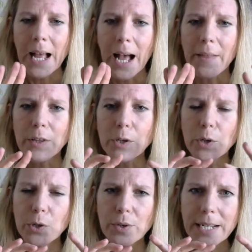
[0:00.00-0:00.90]
and that you're
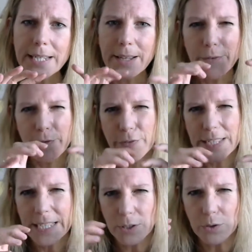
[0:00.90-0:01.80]
creating a
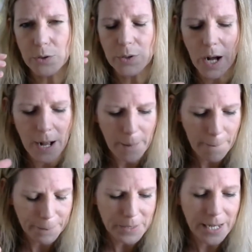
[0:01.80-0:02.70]
physical
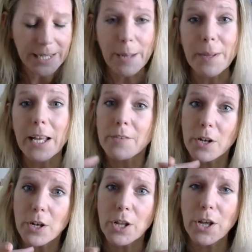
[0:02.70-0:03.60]
dynamic of a
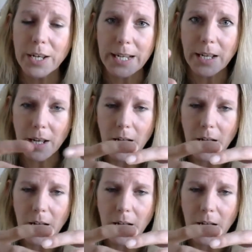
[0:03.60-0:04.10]
learning